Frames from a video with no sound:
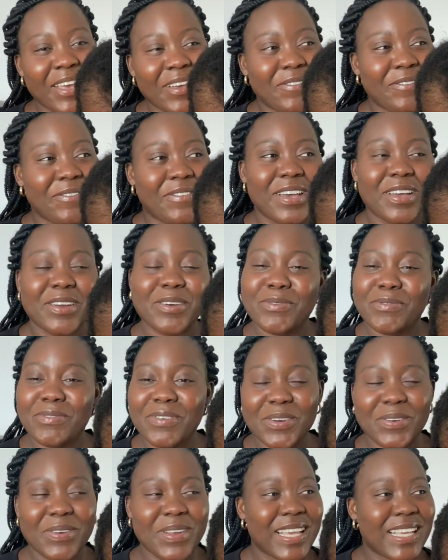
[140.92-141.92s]
Very,
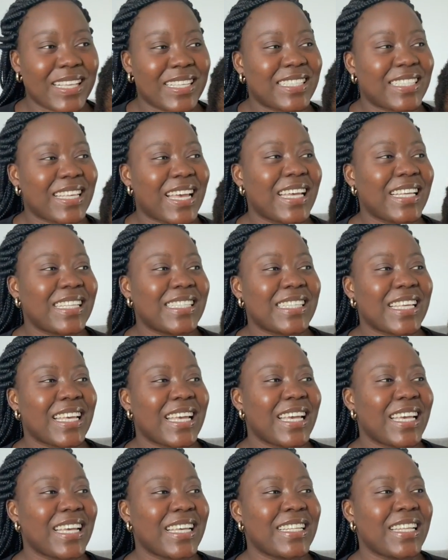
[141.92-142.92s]
very
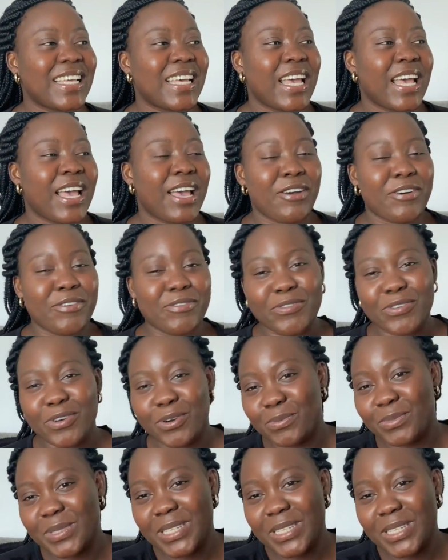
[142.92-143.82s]
excited. From